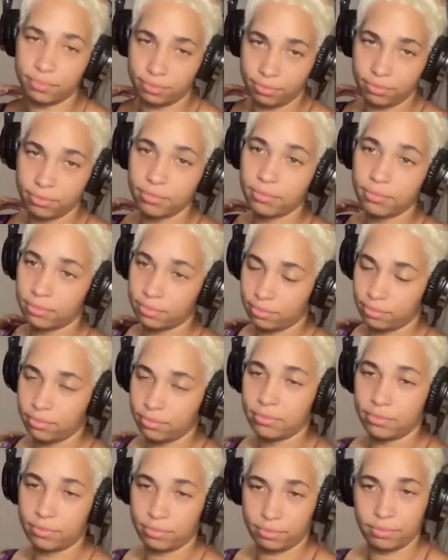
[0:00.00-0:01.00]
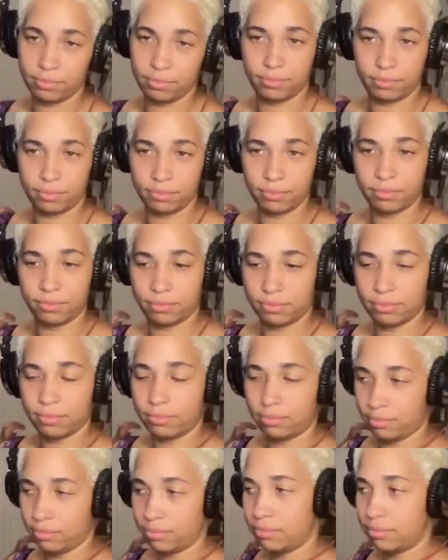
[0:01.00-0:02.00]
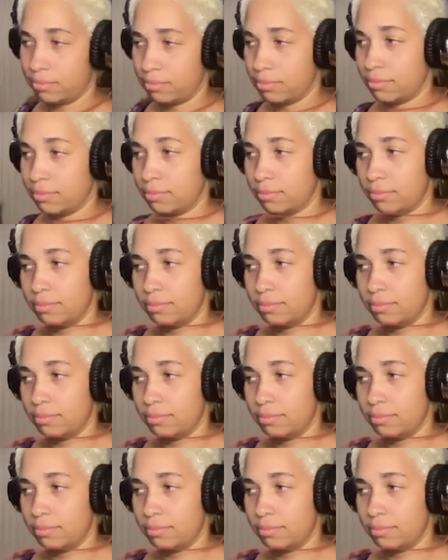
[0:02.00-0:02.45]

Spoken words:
Instead of just saying I'm big and